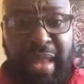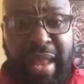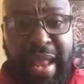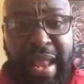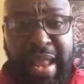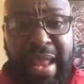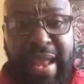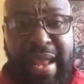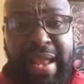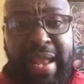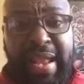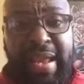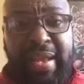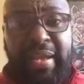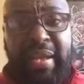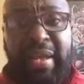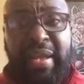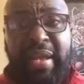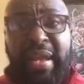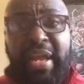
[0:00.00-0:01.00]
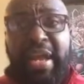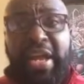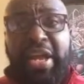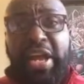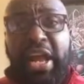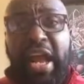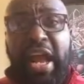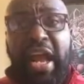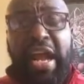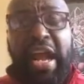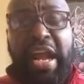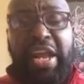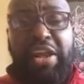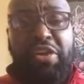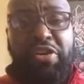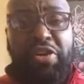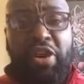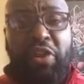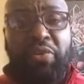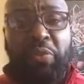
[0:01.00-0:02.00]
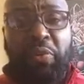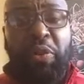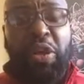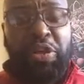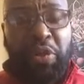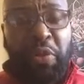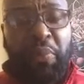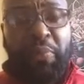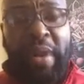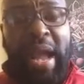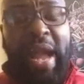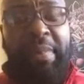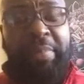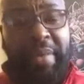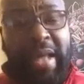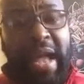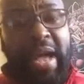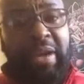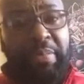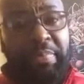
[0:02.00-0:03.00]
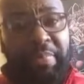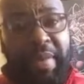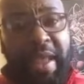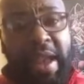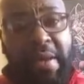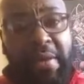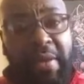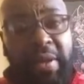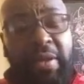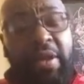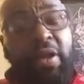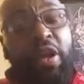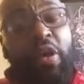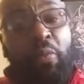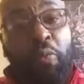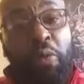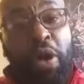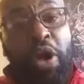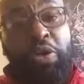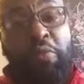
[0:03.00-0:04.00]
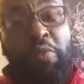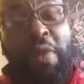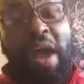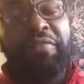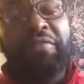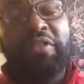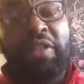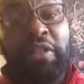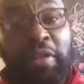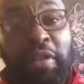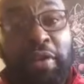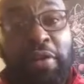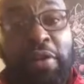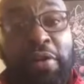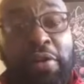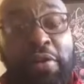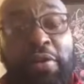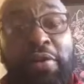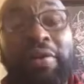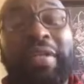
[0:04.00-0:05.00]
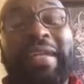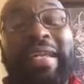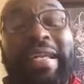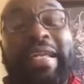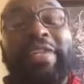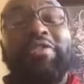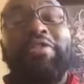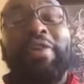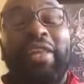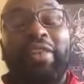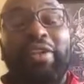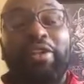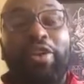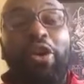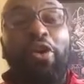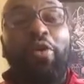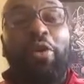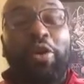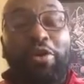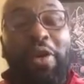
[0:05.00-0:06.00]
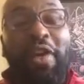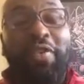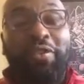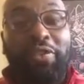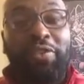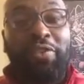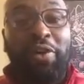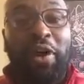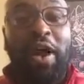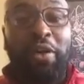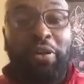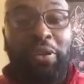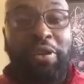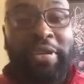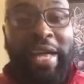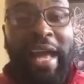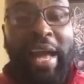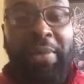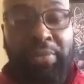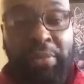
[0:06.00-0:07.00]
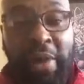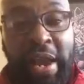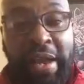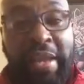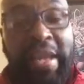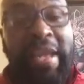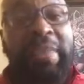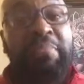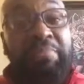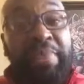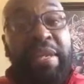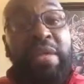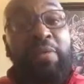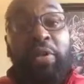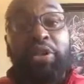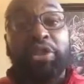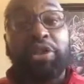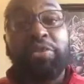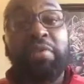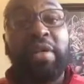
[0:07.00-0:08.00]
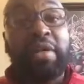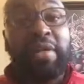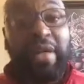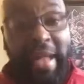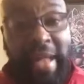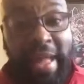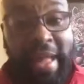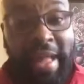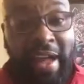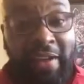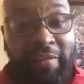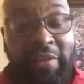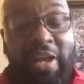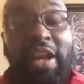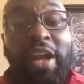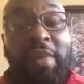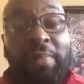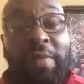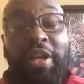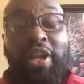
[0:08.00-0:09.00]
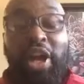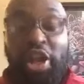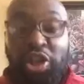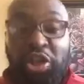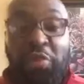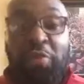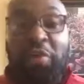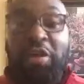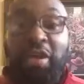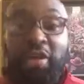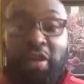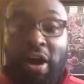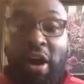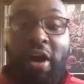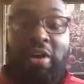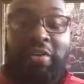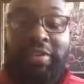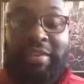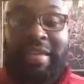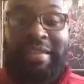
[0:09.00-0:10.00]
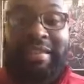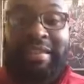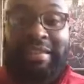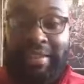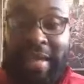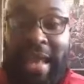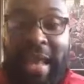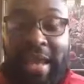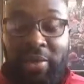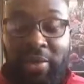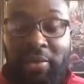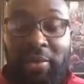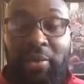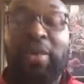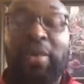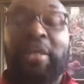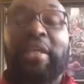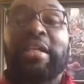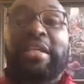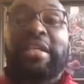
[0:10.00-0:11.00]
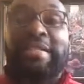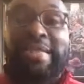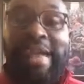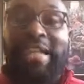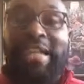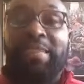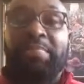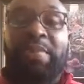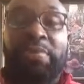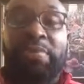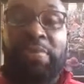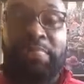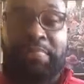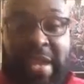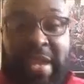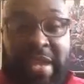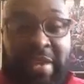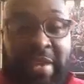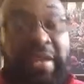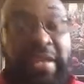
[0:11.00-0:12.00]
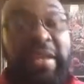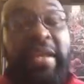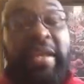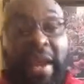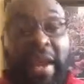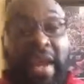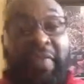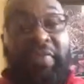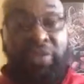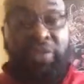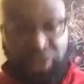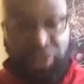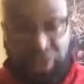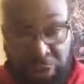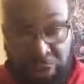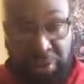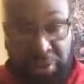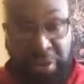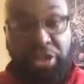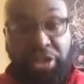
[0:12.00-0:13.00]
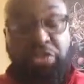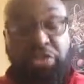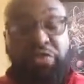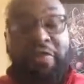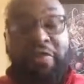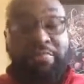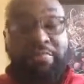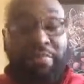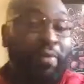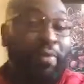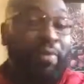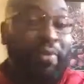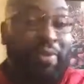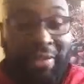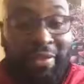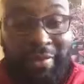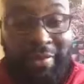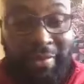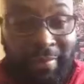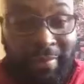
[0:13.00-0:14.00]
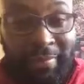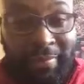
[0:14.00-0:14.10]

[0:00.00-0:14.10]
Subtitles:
and you don't really know properly how to parent. Well, you have to learn, you have to do your on-the-job training and be what you didn't have, because you want to cause that cycle not to be repeated in the children that you have birthed